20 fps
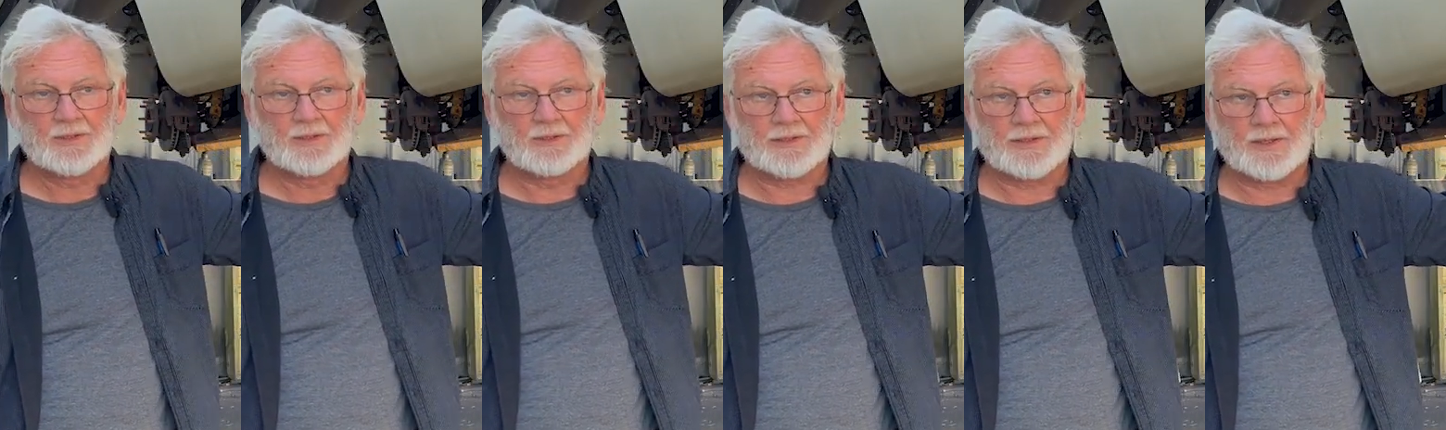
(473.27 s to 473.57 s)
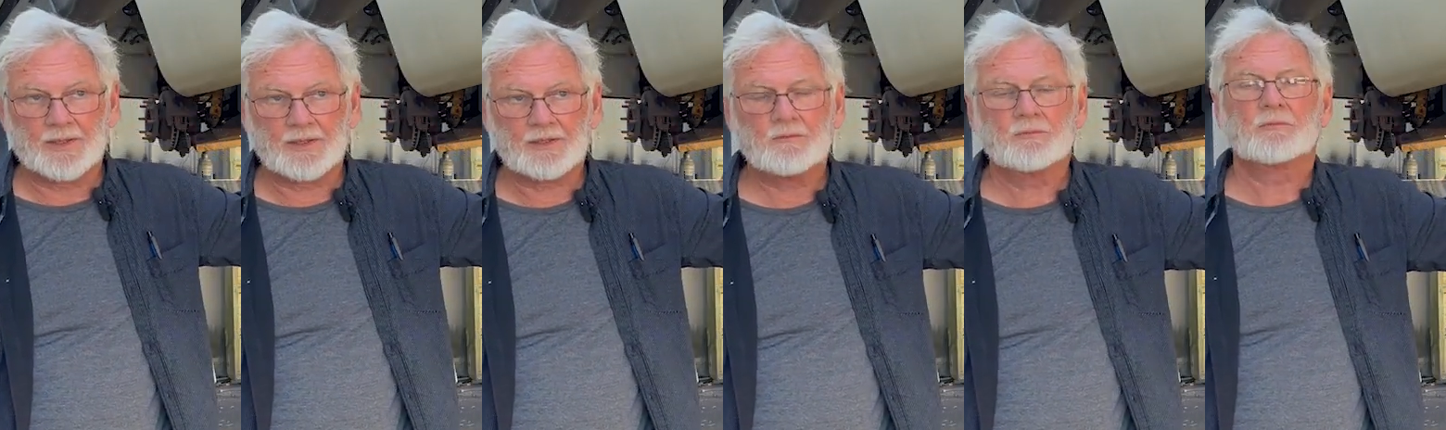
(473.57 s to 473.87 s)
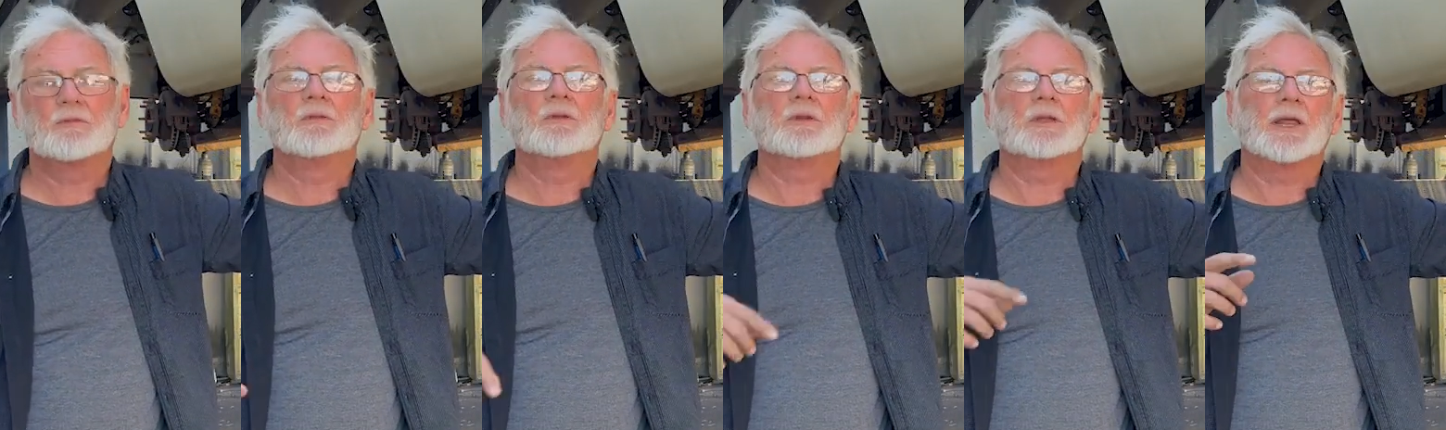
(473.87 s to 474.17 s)
Okay?
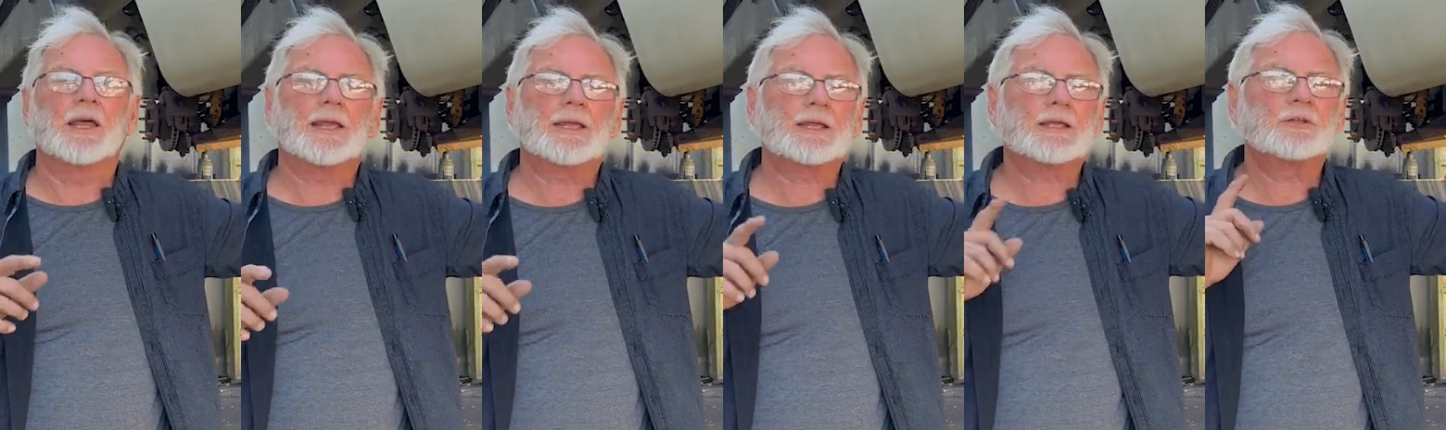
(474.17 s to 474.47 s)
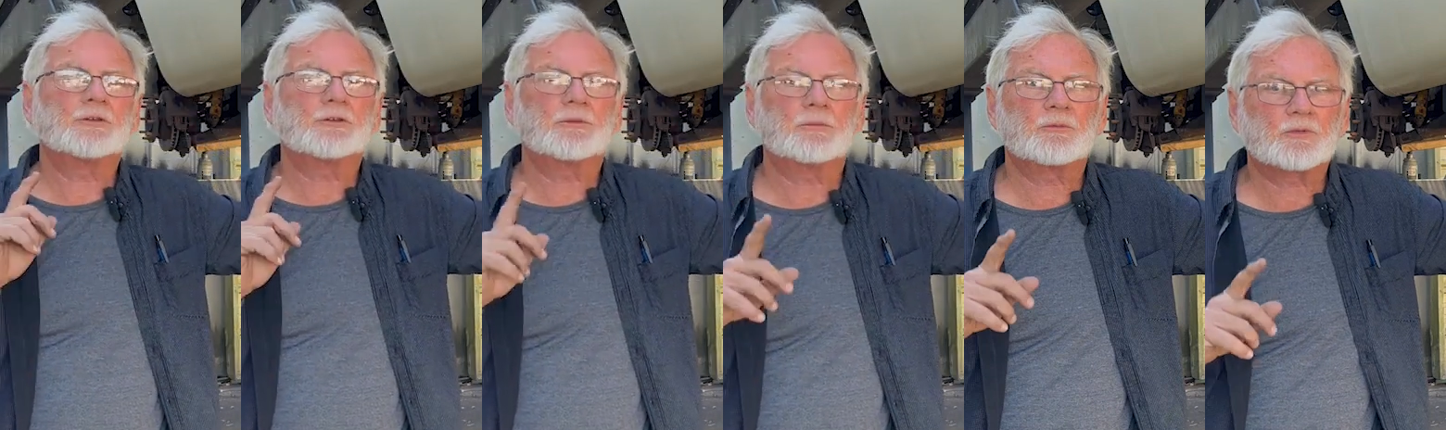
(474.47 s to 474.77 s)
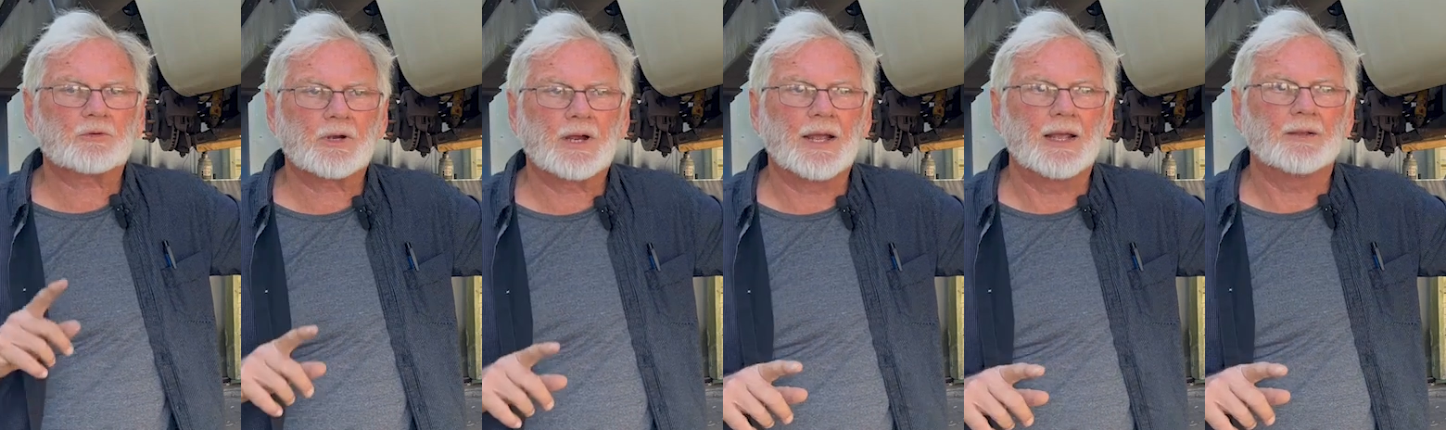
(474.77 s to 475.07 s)
Like and
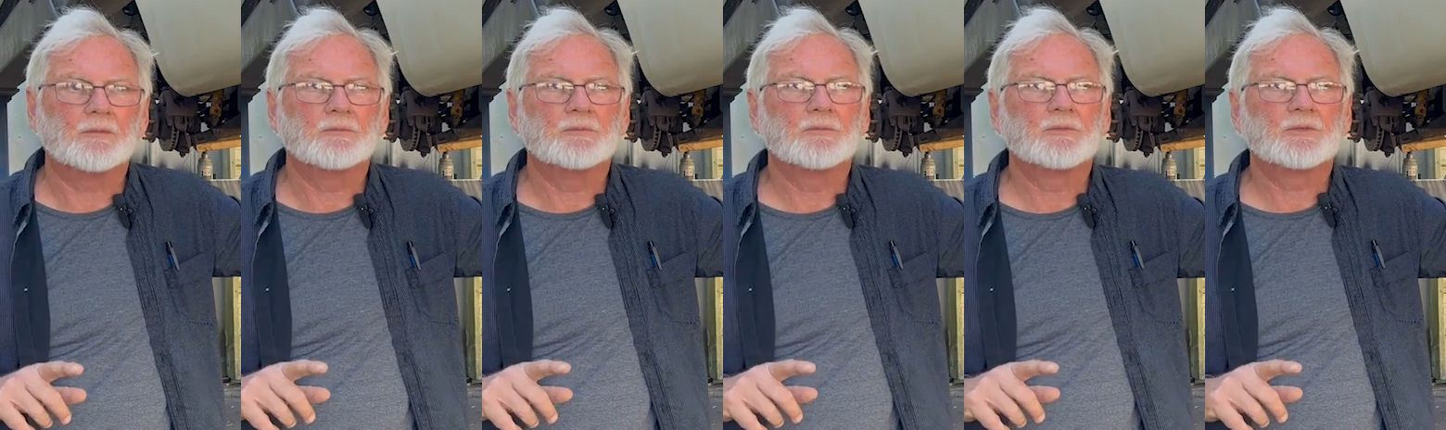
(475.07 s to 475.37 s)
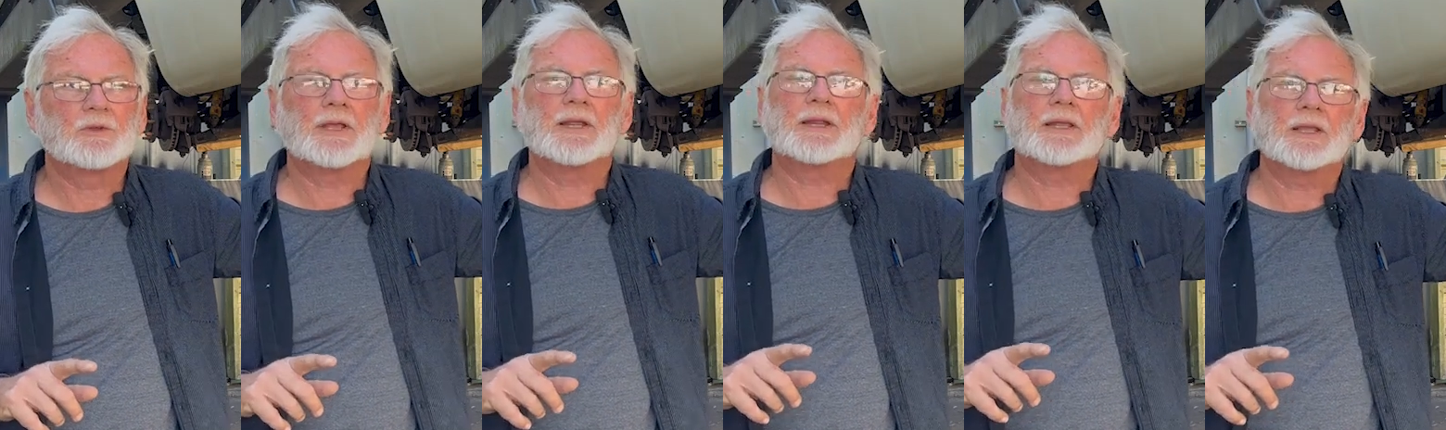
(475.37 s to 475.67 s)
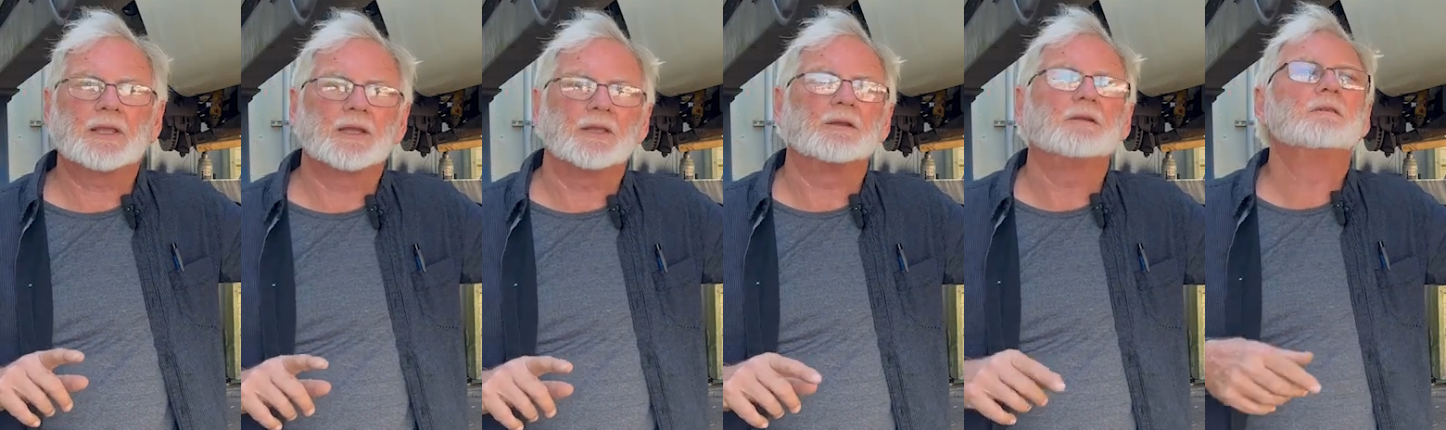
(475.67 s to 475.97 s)
subscribe. Say it
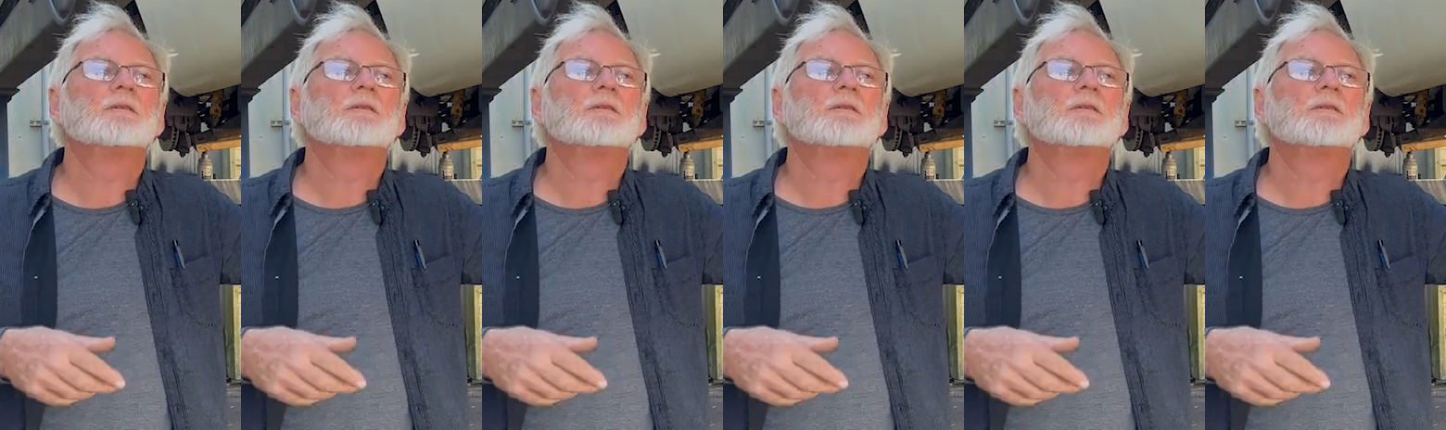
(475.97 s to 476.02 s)
again.